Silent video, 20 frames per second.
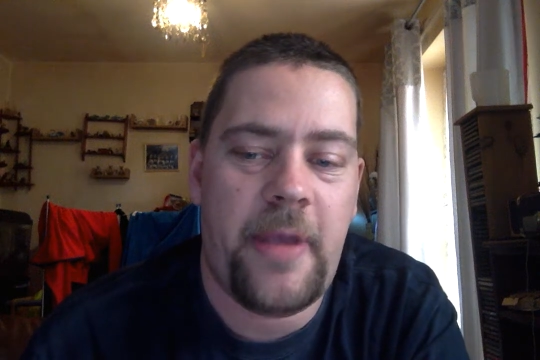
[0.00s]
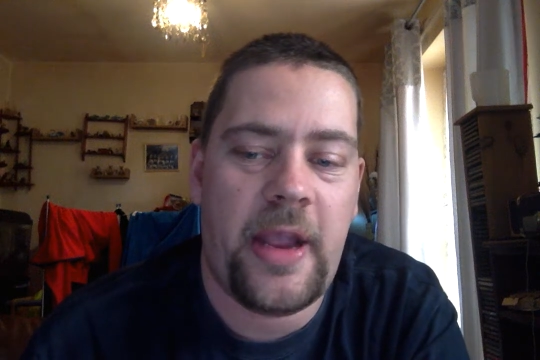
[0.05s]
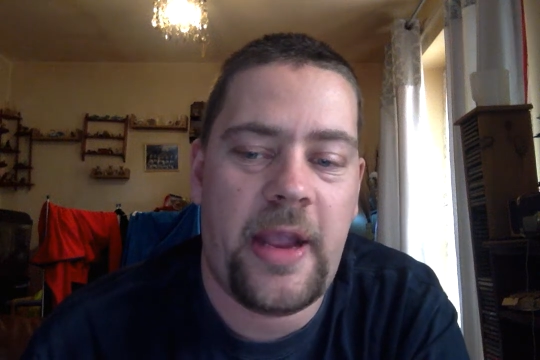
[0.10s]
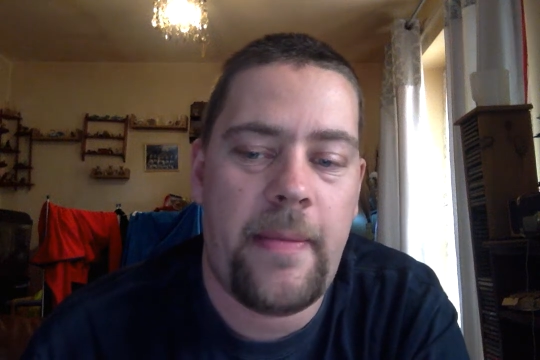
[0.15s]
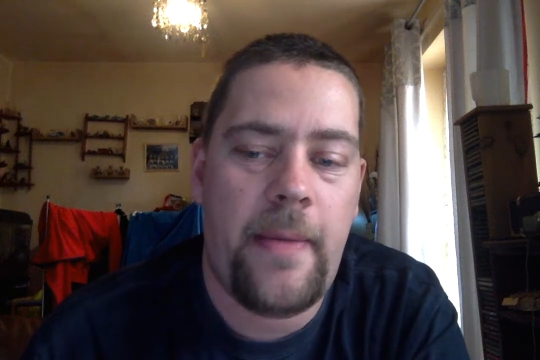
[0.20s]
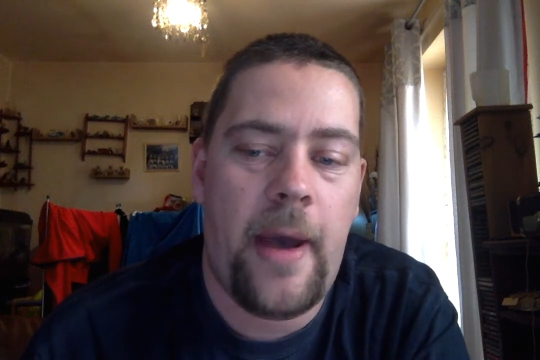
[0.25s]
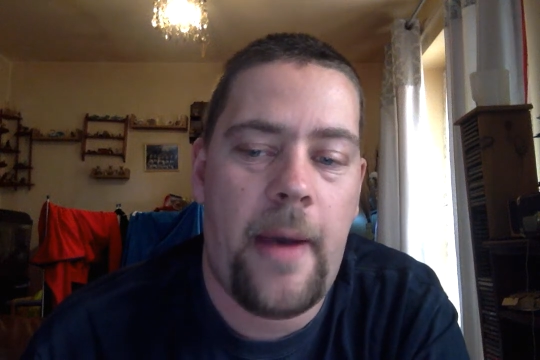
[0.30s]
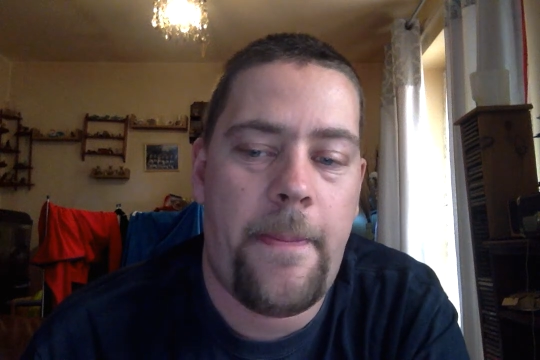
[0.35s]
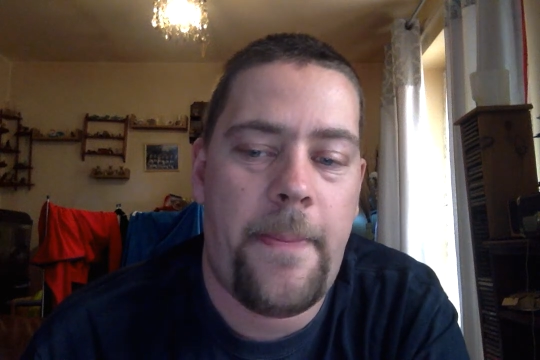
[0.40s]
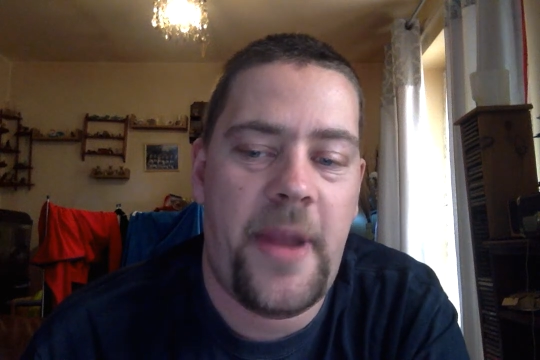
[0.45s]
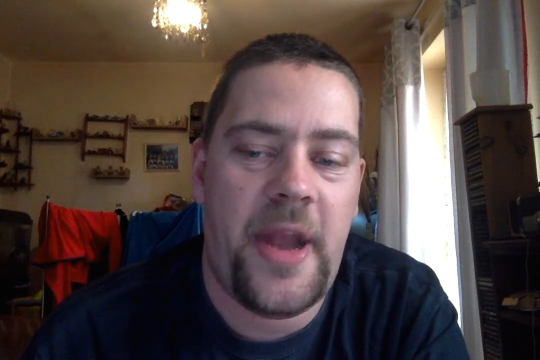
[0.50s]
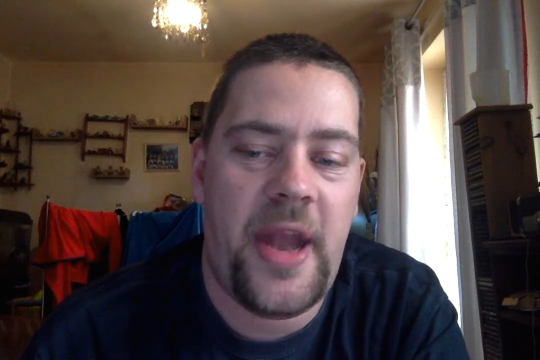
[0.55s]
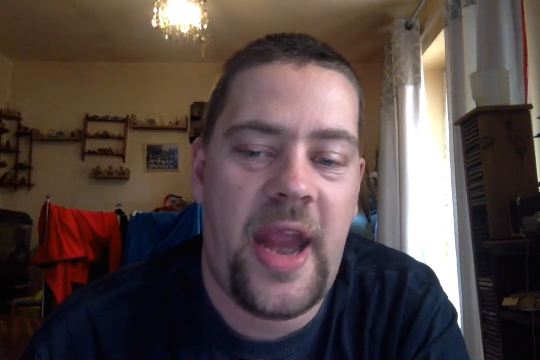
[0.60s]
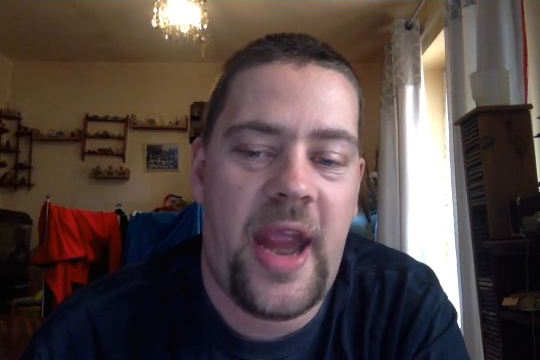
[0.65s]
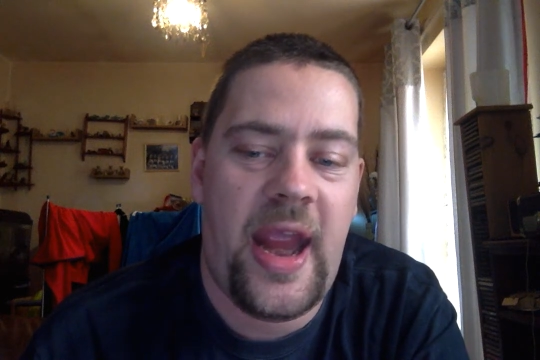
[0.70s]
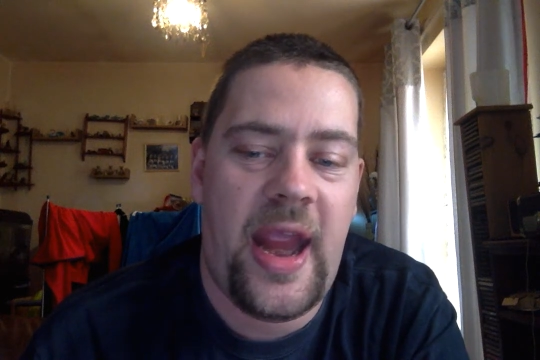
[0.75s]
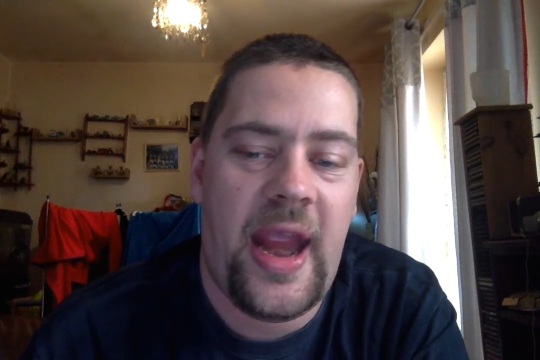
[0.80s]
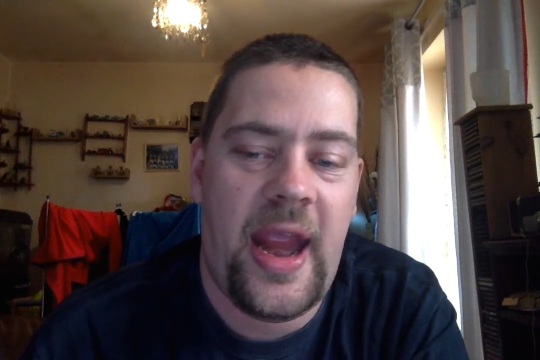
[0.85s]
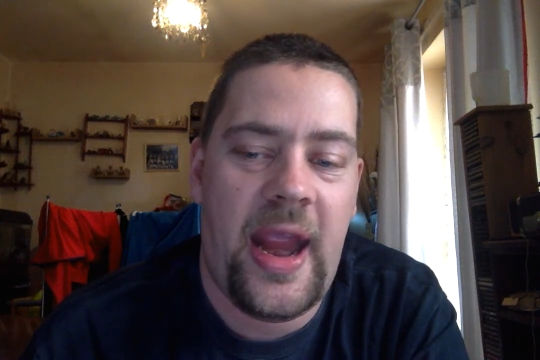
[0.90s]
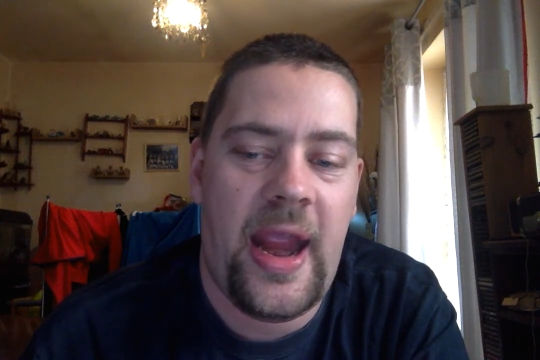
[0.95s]
Big him up, in
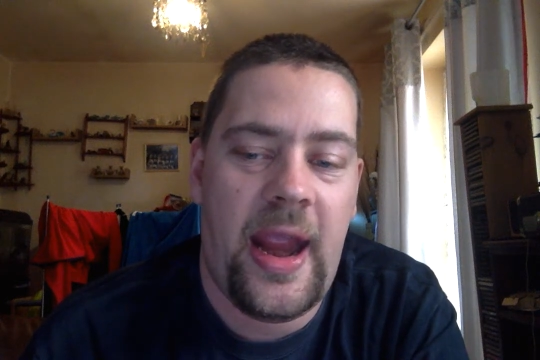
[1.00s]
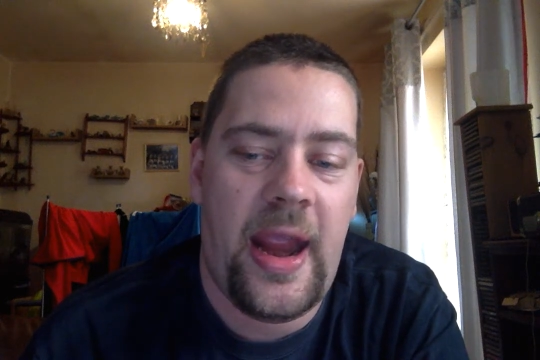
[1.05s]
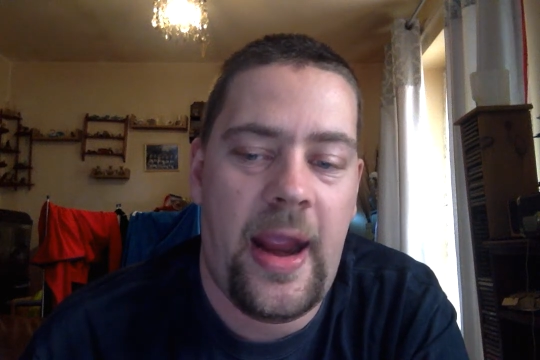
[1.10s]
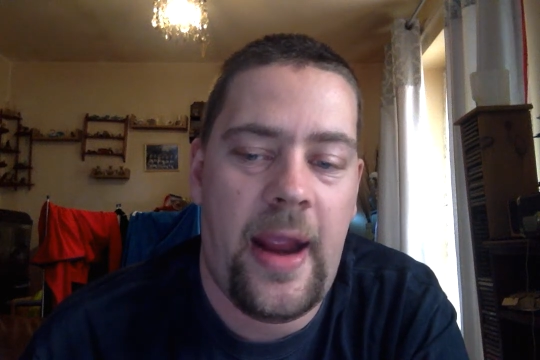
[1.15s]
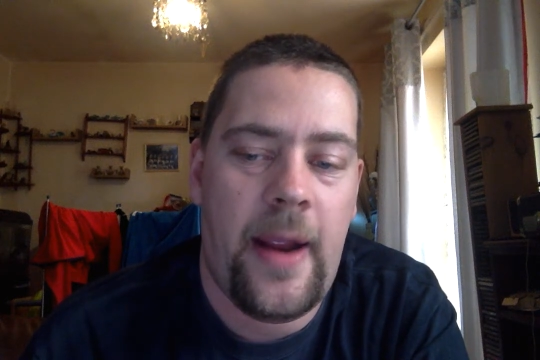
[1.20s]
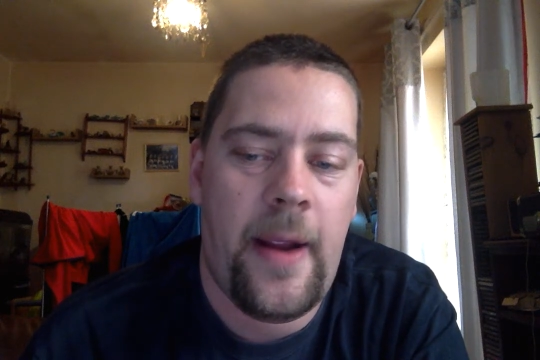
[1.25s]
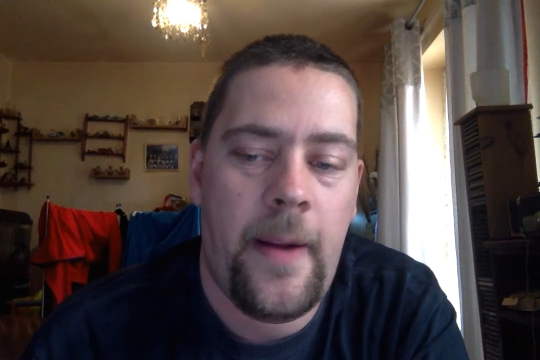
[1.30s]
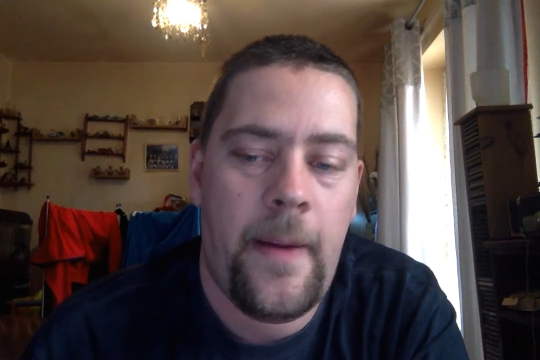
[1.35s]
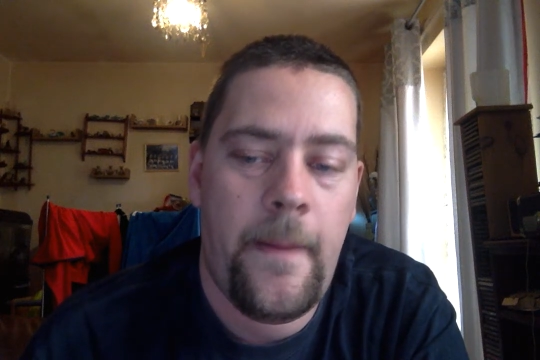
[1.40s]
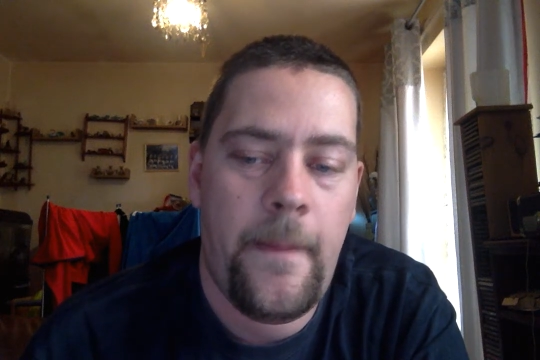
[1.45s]
it.